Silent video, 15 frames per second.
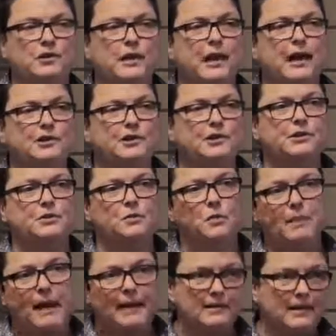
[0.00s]
slashes
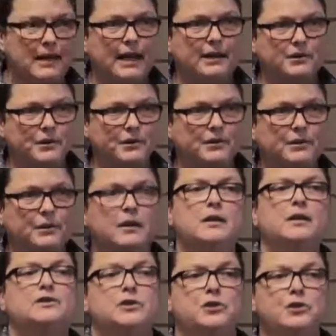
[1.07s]
or backslashes.
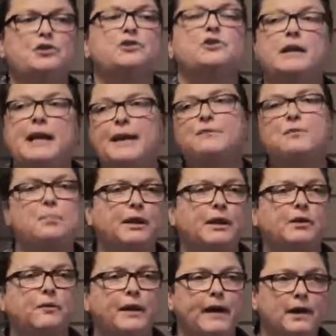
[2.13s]
So you're just going to have to
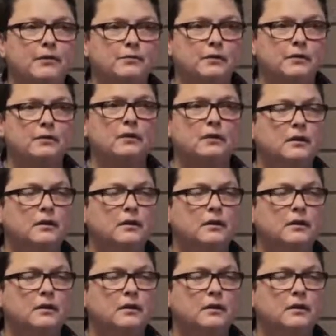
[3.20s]
play around.